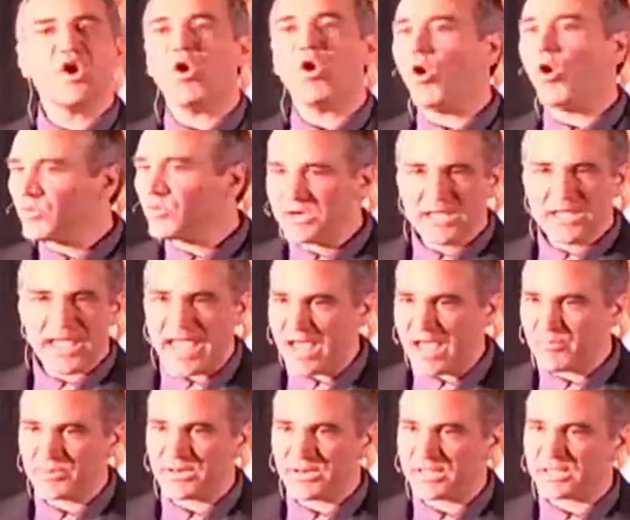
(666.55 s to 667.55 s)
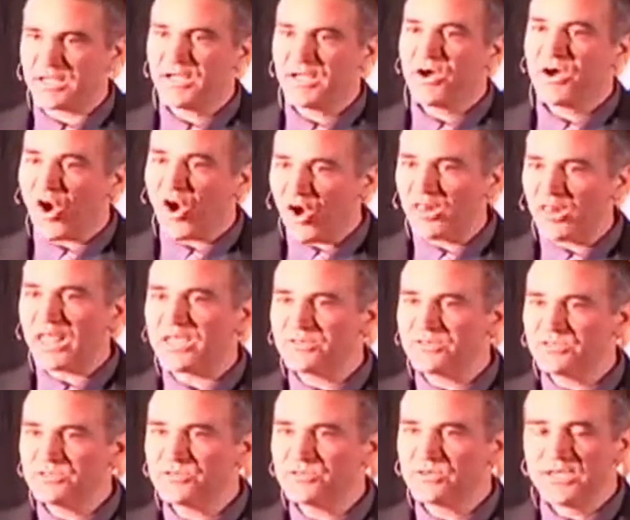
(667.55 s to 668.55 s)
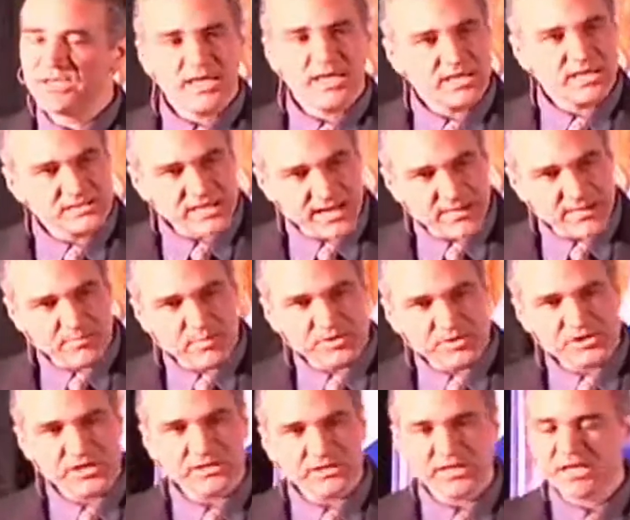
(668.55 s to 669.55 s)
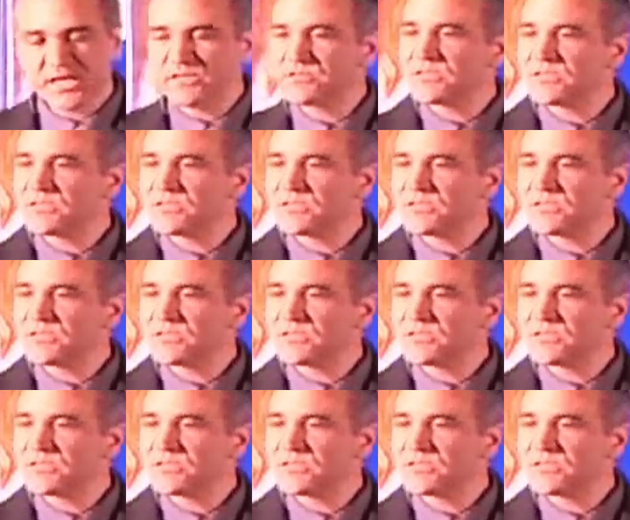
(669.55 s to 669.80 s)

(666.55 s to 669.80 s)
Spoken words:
do anything in your body that is not already happening.